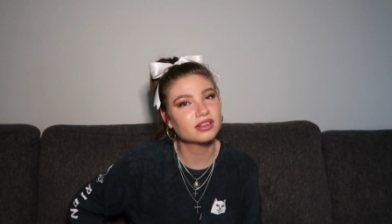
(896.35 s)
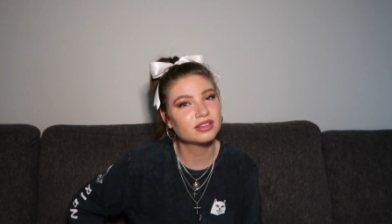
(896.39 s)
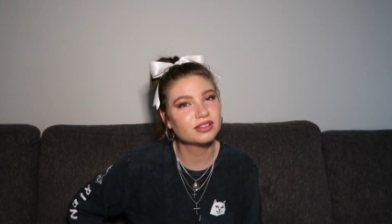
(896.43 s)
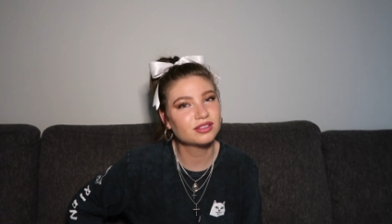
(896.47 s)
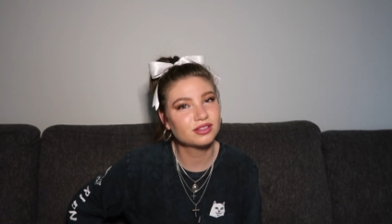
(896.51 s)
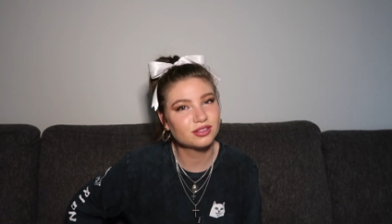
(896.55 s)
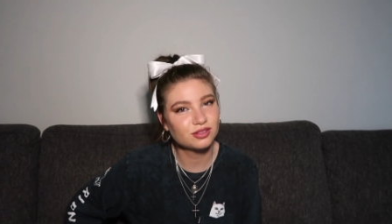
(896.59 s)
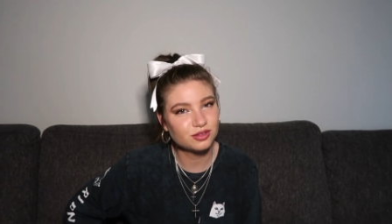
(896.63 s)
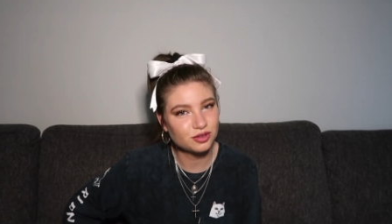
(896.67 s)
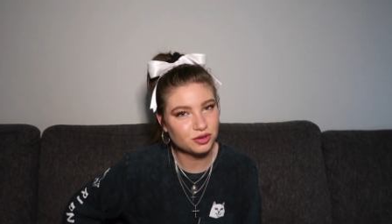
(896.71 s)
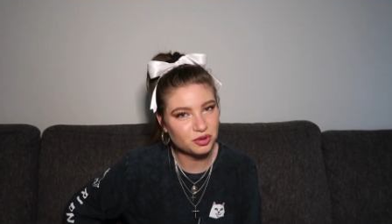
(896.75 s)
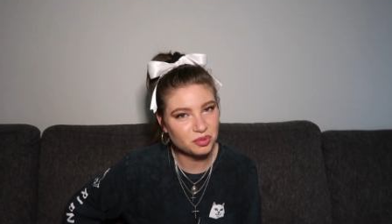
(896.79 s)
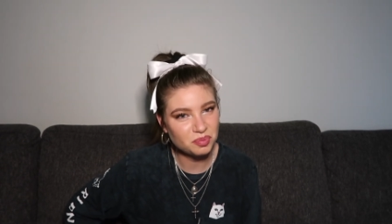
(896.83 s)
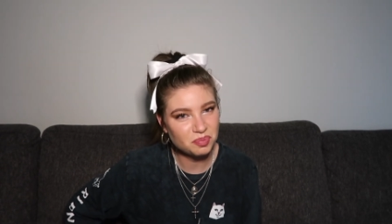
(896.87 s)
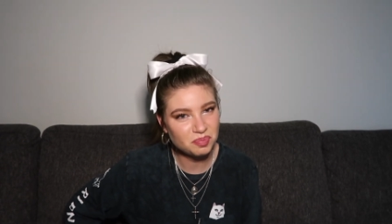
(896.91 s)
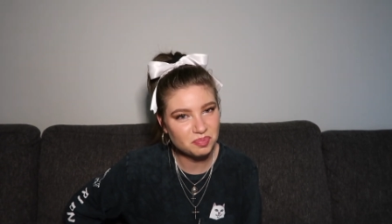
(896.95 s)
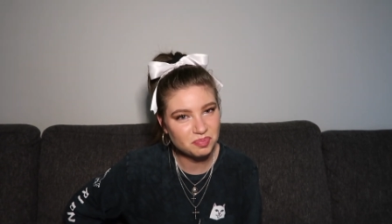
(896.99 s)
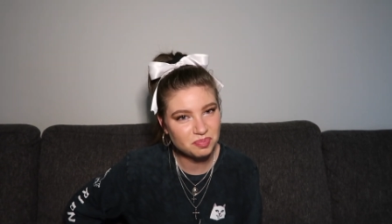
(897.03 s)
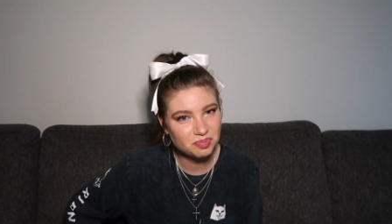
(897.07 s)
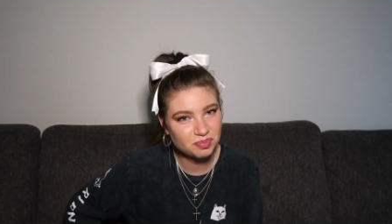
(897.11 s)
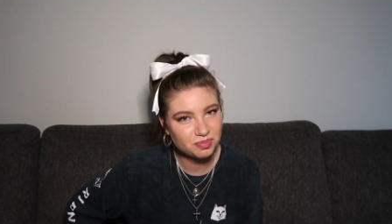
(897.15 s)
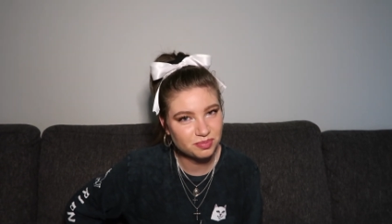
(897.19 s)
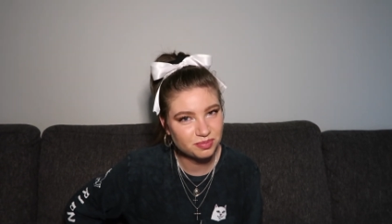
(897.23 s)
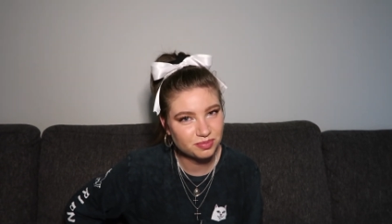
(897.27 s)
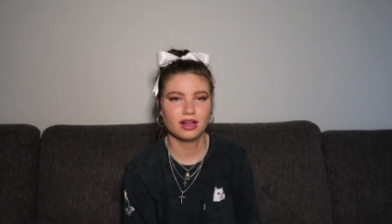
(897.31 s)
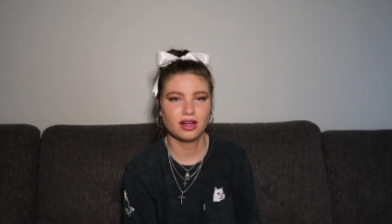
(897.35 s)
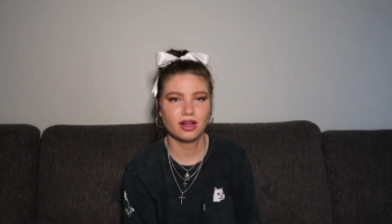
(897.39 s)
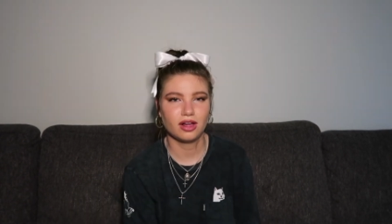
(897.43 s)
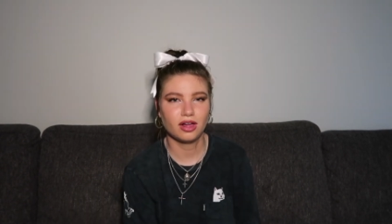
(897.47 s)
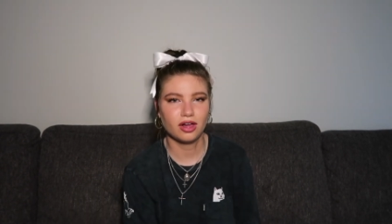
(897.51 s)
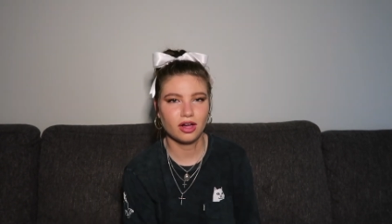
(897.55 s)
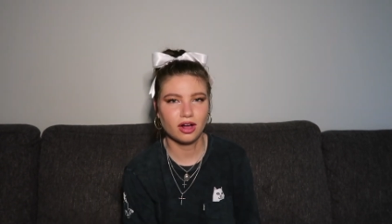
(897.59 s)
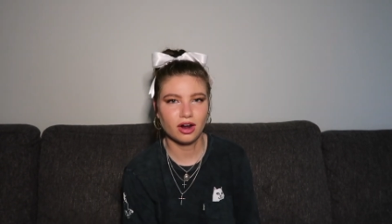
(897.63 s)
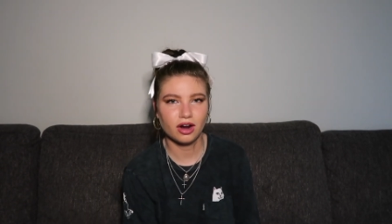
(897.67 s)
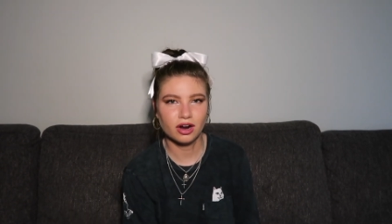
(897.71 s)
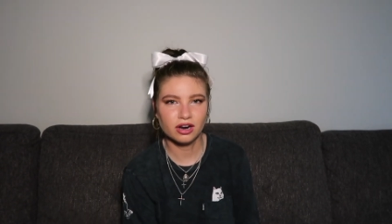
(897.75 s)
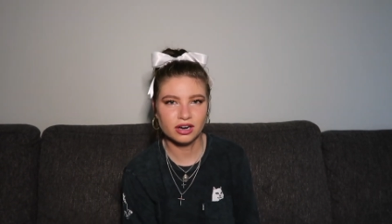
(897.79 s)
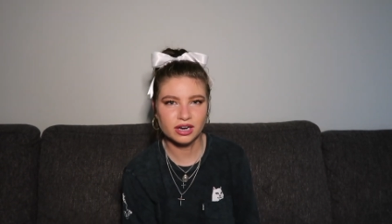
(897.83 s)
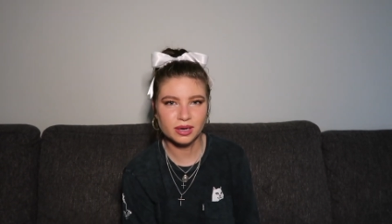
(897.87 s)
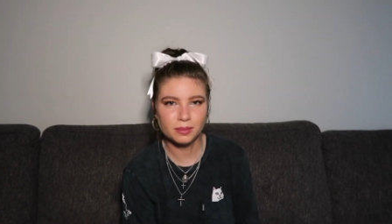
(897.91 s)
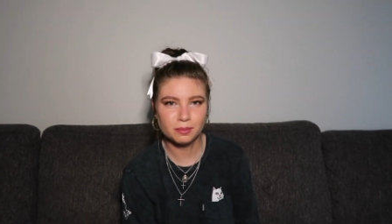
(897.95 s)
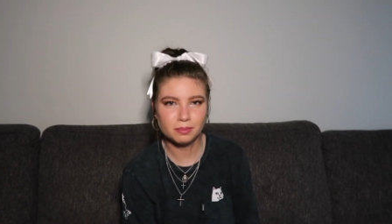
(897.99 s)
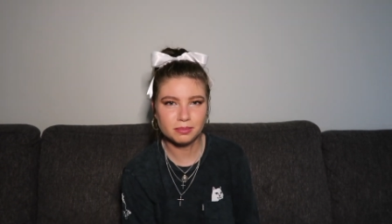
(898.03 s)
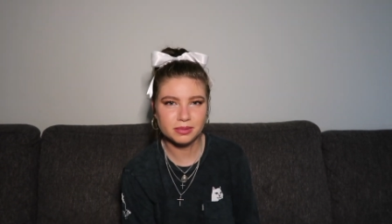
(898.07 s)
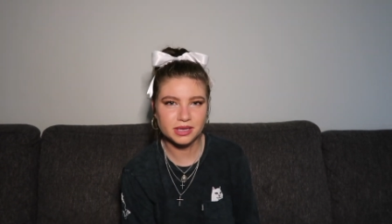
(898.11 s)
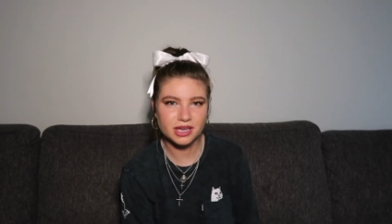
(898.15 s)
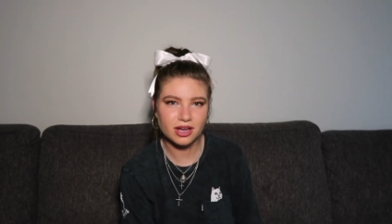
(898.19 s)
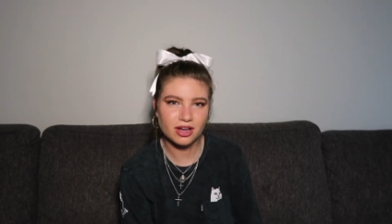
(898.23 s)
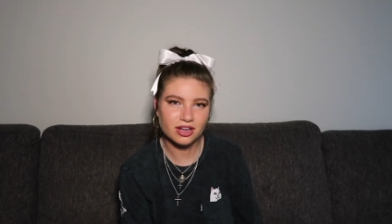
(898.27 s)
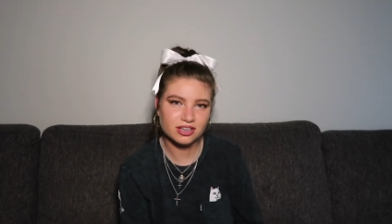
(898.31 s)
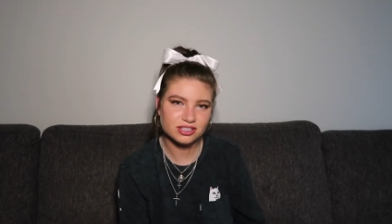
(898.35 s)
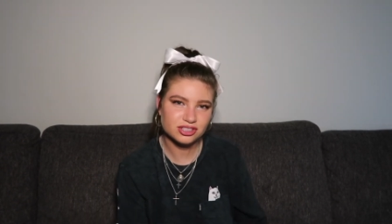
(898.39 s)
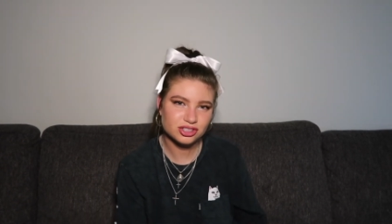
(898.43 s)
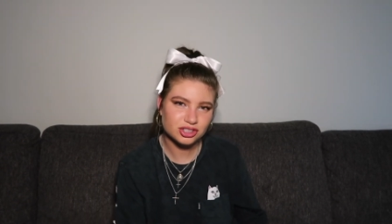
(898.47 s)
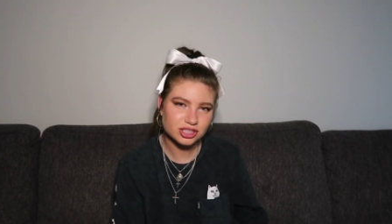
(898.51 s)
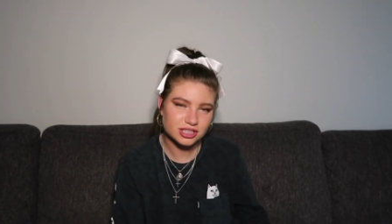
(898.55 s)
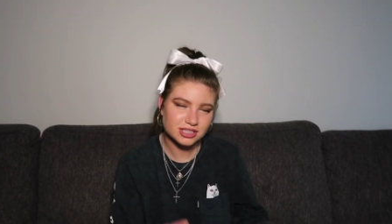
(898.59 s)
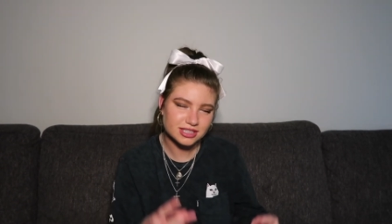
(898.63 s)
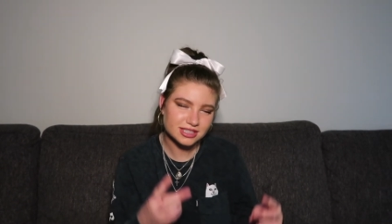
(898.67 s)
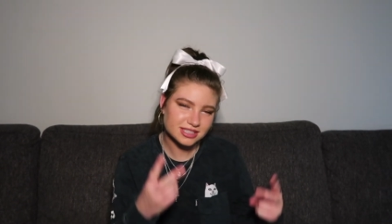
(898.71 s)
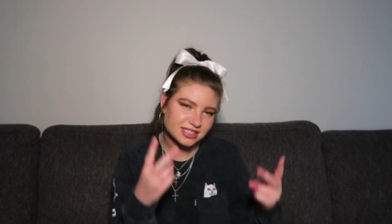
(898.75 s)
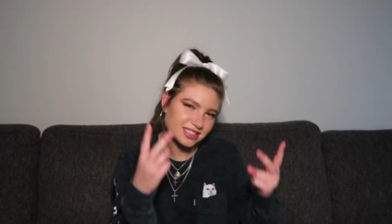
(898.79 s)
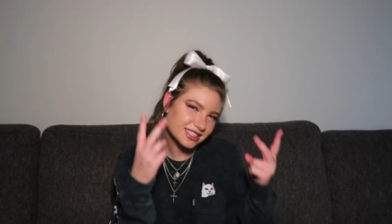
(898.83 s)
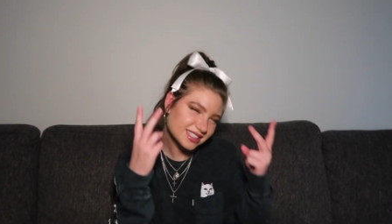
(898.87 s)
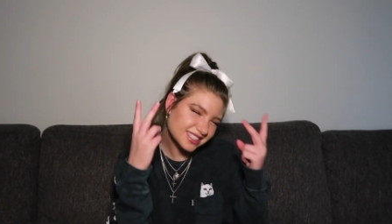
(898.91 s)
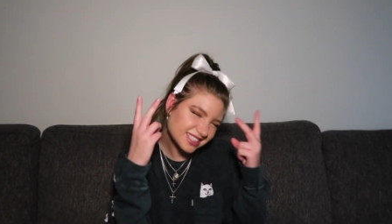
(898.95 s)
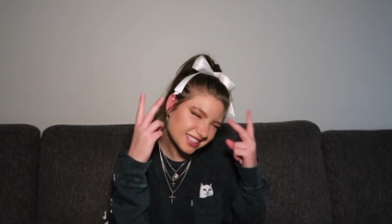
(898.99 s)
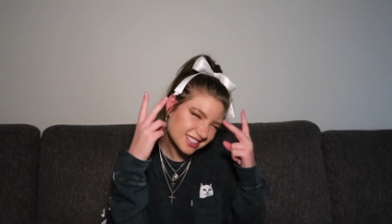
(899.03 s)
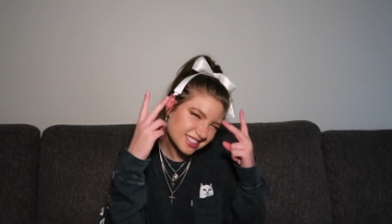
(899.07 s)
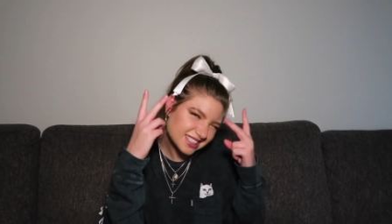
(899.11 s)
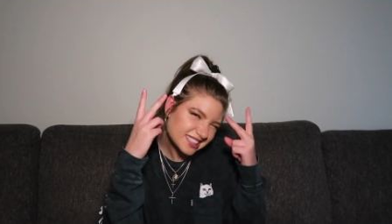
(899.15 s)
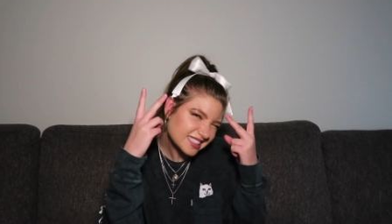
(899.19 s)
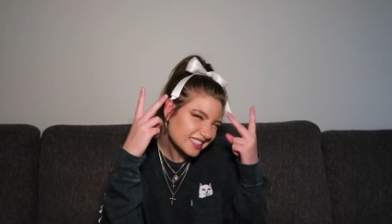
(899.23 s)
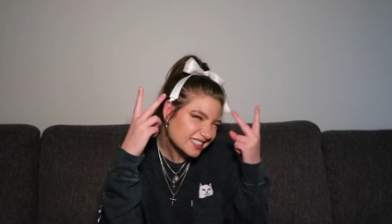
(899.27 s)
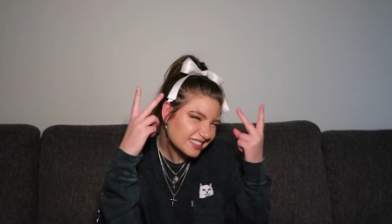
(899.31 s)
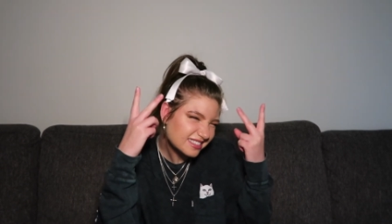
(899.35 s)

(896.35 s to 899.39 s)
in the loop. All right, biatches.